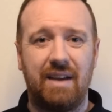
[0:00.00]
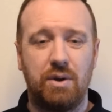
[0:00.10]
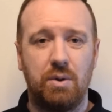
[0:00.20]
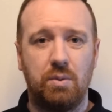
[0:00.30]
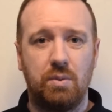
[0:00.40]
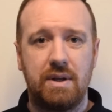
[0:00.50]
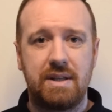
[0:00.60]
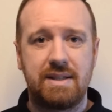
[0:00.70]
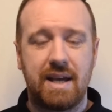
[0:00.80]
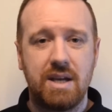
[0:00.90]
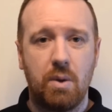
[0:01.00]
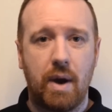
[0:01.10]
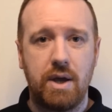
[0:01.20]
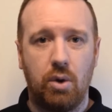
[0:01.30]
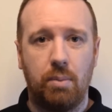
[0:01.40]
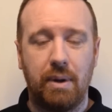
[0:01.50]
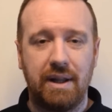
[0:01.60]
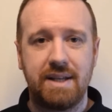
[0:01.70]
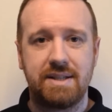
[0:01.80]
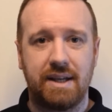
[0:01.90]
if you take away your
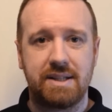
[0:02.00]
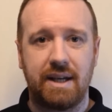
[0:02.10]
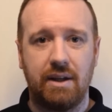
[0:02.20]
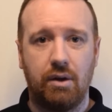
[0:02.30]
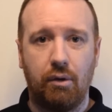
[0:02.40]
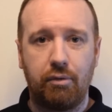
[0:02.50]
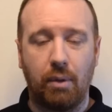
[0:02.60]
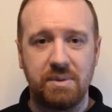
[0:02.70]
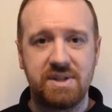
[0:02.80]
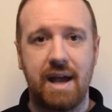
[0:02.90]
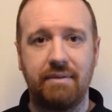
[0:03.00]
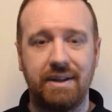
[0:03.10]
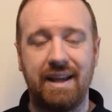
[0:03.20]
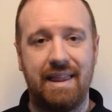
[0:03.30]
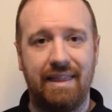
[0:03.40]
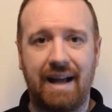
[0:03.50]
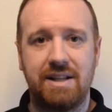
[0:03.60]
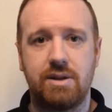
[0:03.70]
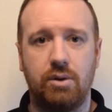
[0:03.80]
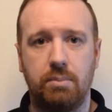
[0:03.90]
ballistic skill from 7,
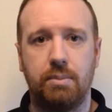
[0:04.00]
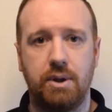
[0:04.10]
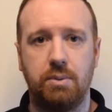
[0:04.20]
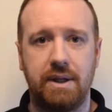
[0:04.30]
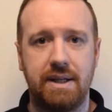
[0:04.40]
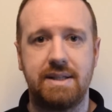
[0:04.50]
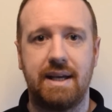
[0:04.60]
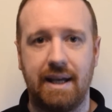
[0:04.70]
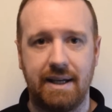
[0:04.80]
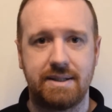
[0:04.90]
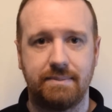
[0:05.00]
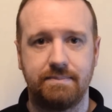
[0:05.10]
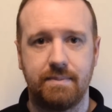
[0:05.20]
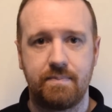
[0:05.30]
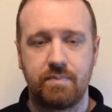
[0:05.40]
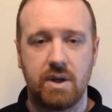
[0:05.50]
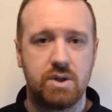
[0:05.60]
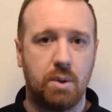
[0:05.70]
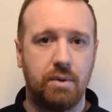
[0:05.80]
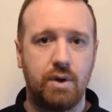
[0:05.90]
that's the number you need to hit.
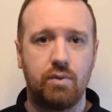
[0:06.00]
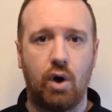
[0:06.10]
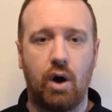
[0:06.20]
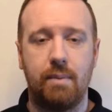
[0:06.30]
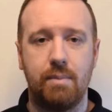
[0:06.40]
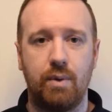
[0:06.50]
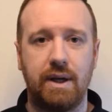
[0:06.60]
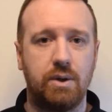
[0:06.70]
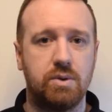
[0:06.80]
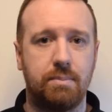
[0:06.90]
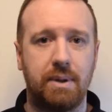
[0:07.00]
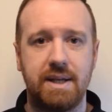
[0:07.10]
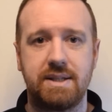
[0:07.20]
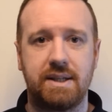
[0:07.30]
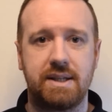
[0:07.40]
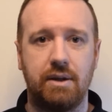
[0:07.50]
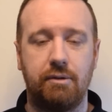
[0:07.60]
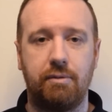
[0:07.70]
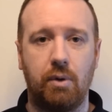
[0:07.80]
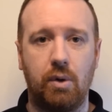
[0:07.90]
So if you've got a Marine who's a ballistic skill
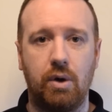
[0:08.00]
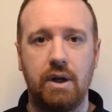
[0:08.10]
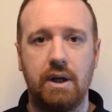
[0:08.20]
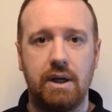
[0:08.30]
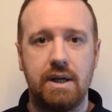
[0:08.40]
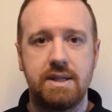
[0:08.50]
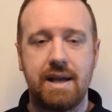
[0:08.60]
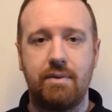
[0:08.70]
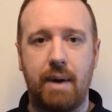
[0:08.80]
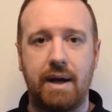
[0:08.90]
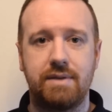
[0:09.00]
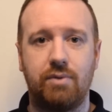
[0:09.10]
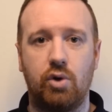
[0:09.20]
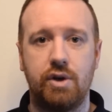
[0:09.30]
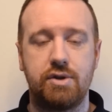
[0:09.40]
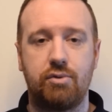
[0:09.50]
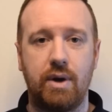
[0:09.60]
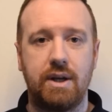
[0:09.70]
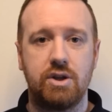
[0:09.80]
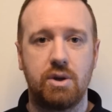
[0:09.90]
of 4, 7 minus 4 is
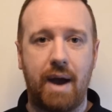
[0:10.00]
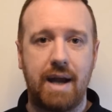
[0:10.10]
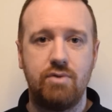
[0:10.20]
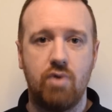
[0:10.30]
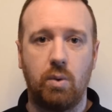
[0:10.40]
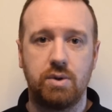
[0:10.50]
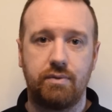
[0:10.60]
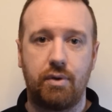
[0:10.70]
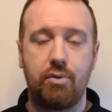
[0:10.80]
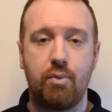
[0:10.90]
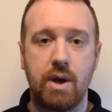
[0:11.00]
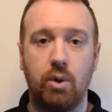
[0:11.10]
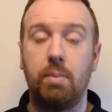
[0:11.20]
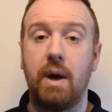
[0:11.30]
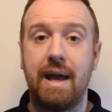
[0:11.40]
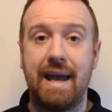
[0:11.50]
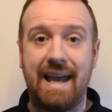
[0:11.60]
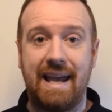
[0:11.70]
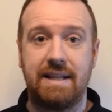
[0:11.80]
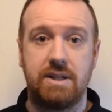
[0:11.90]
3. So any rolls of a 3 up
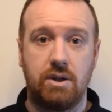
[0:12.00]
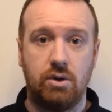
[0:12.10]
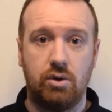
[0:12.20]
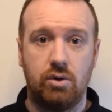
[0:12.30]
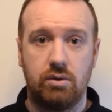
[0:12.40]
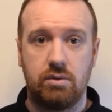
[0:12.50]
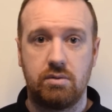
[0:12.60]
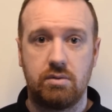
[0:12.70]
hit your